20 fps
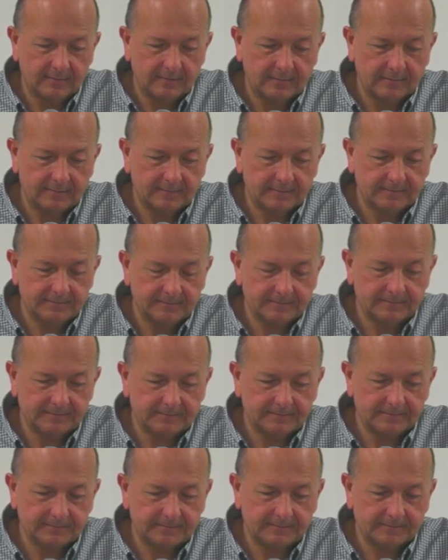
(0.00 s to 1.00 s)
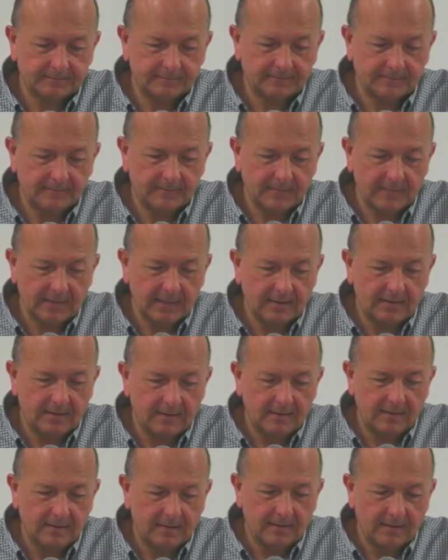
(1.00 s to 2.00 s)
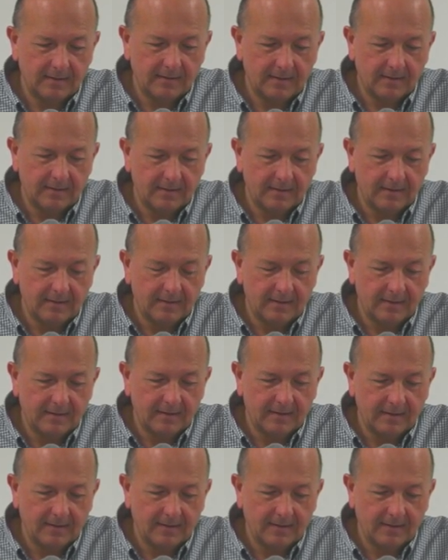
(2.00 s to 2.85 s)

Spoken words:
Nobody speaks.